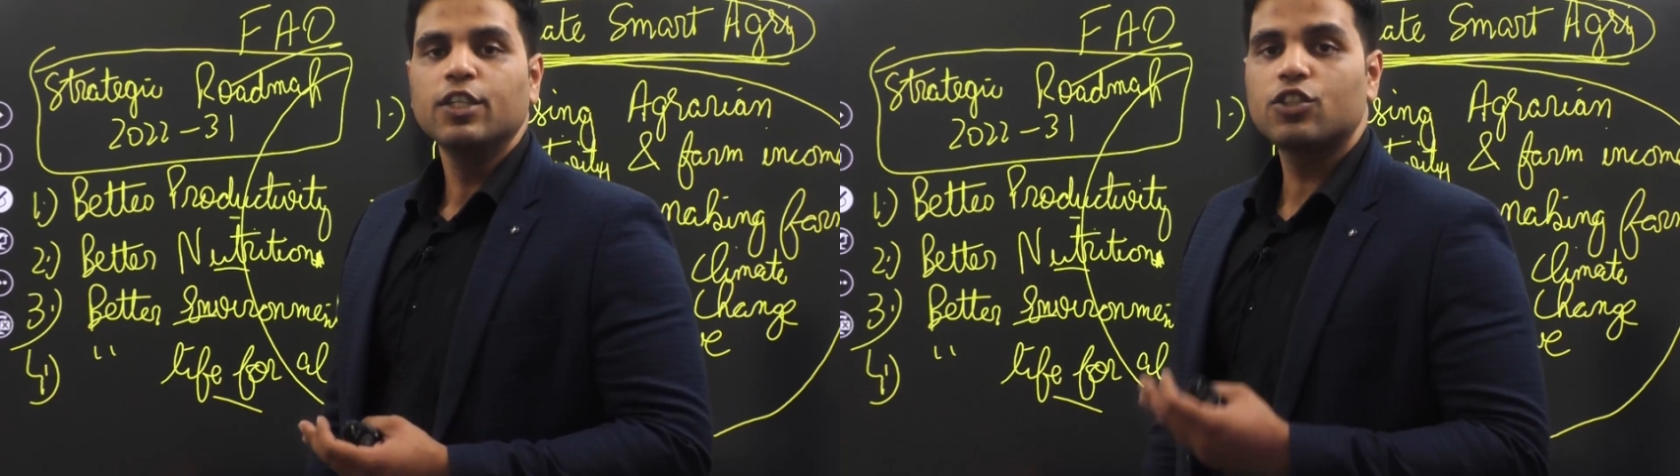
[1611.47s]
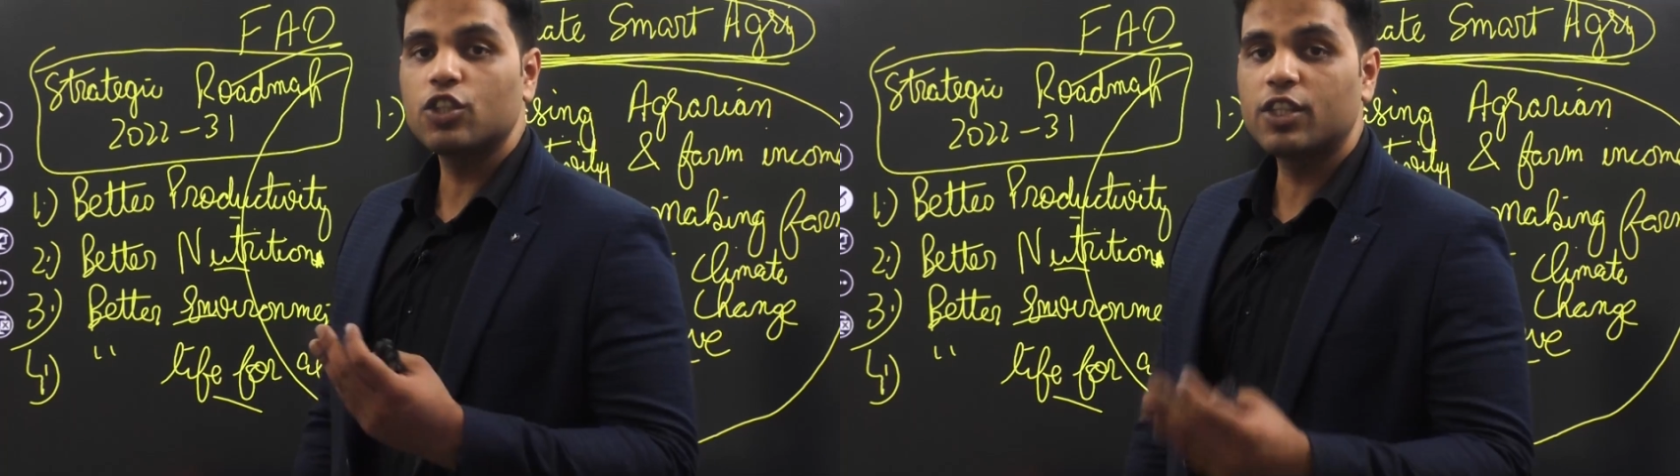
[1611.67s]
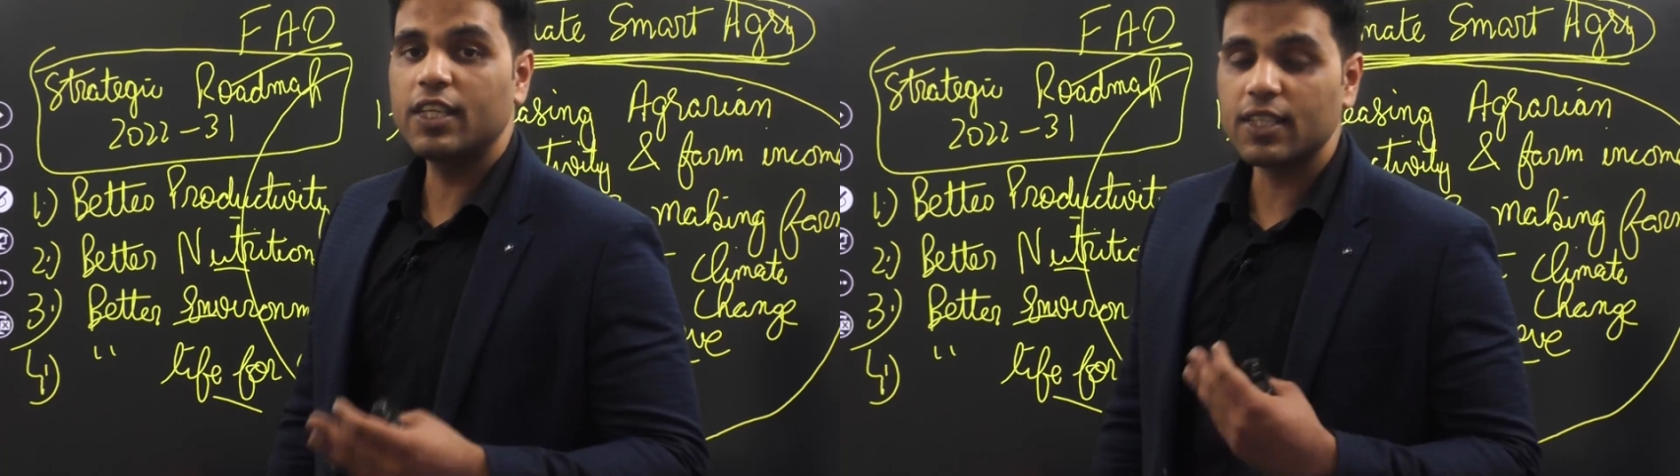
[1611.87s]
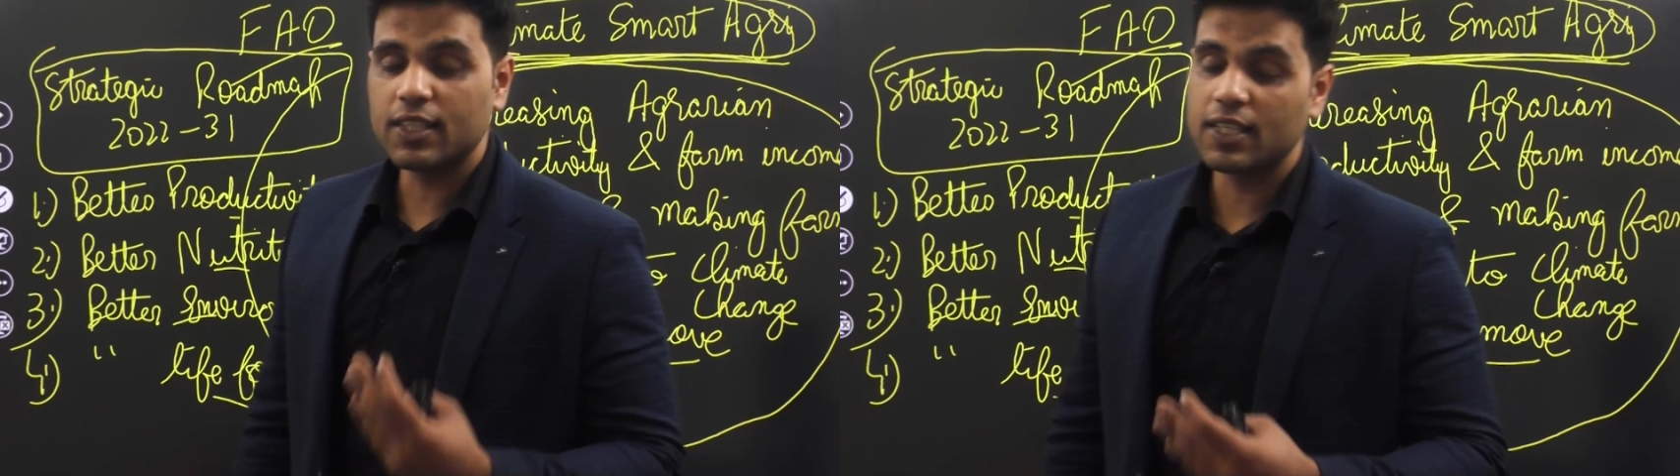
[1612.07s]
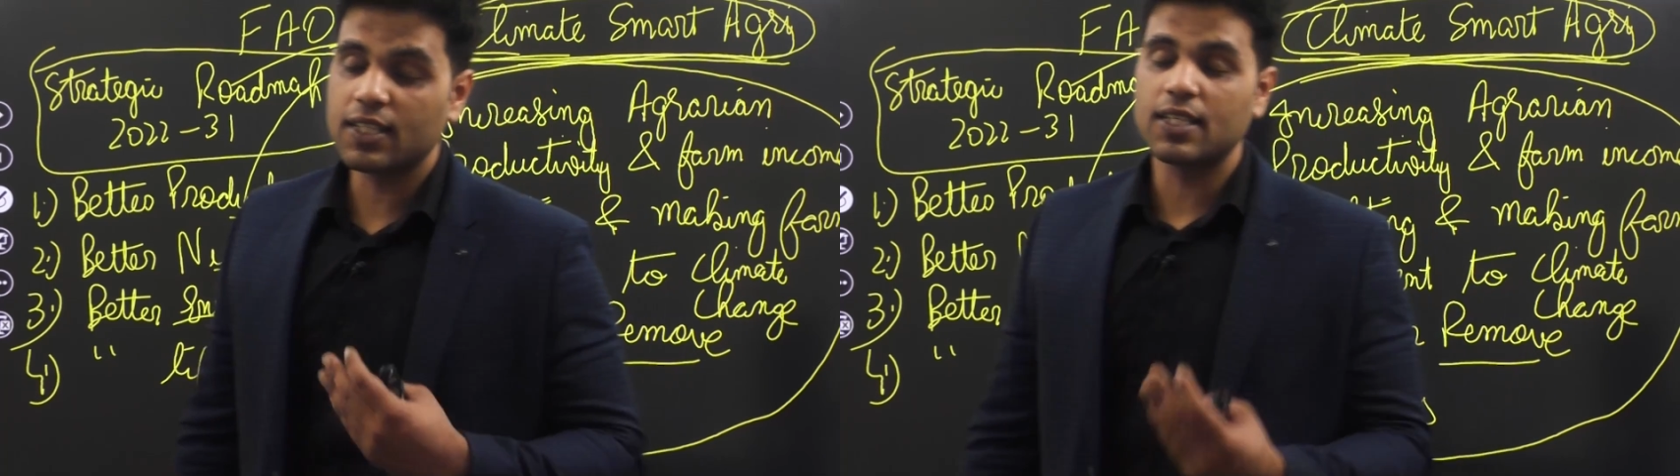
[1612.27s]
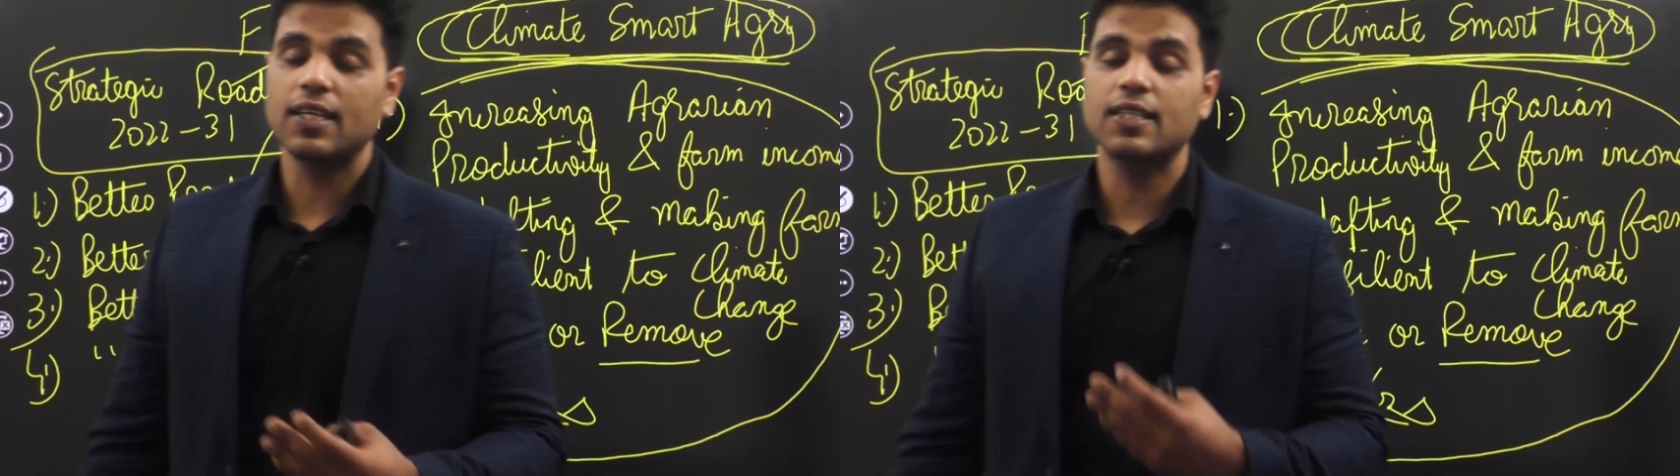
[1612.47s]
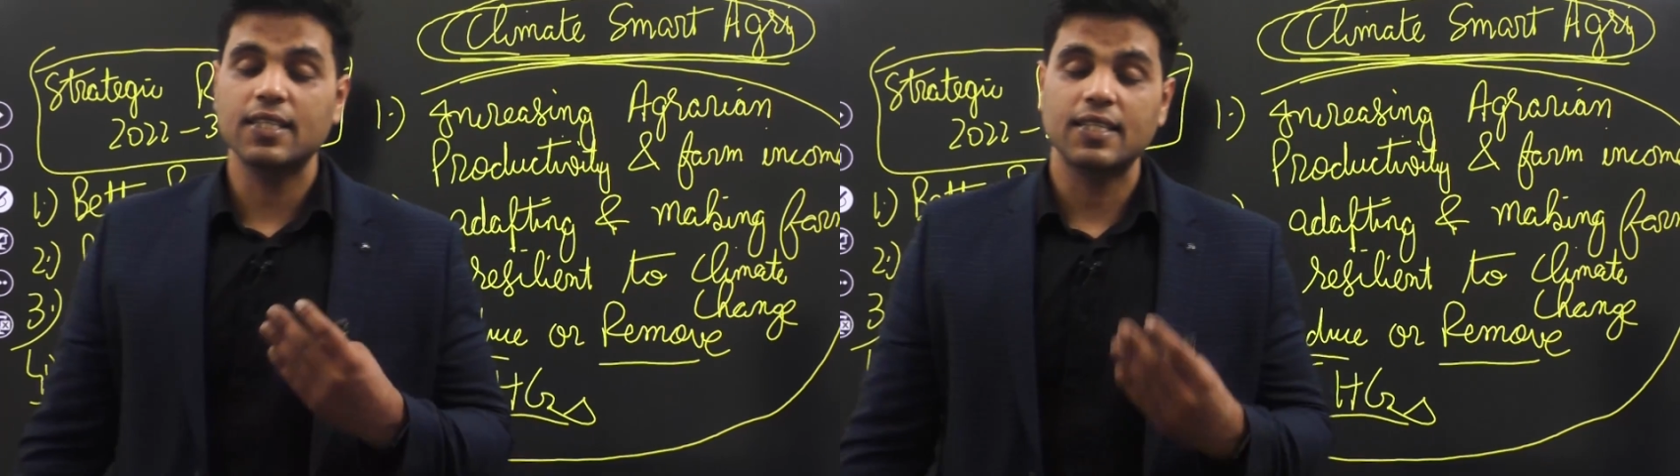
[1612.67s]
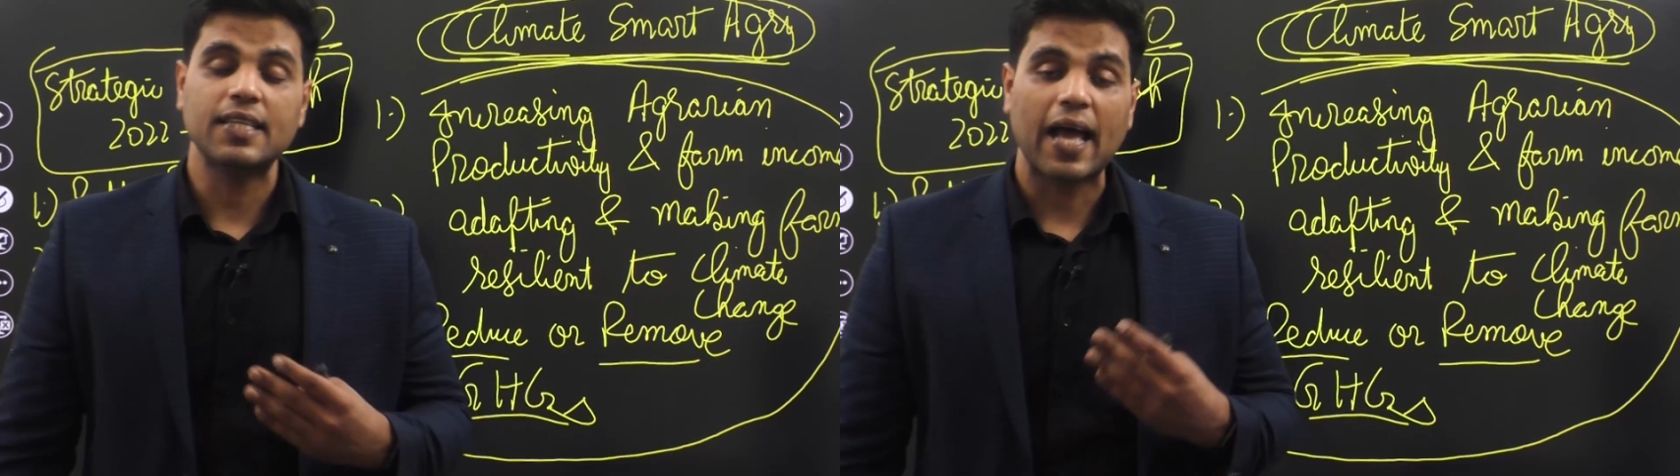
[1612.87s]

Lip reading: So this is